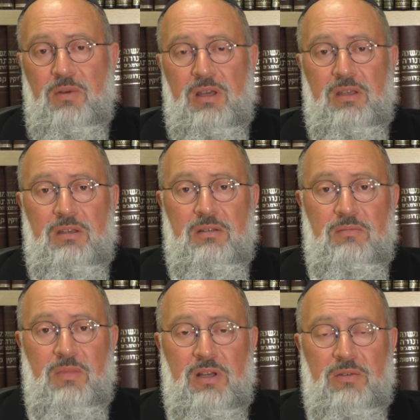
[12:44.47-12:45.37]
by,
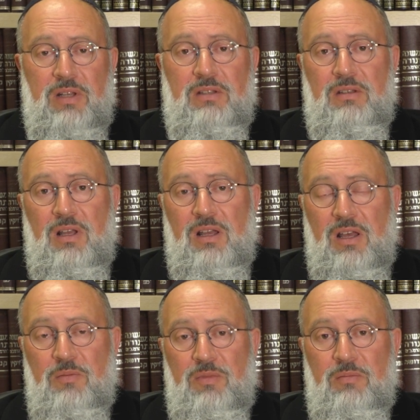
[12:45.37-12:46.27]
by great
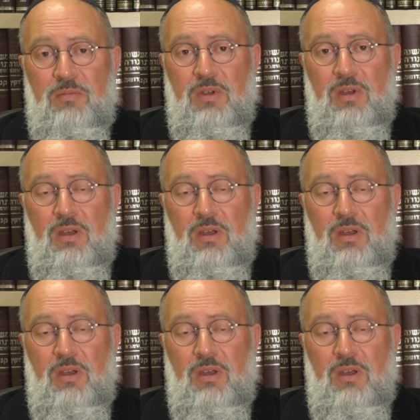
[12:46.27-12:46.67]
Chachamim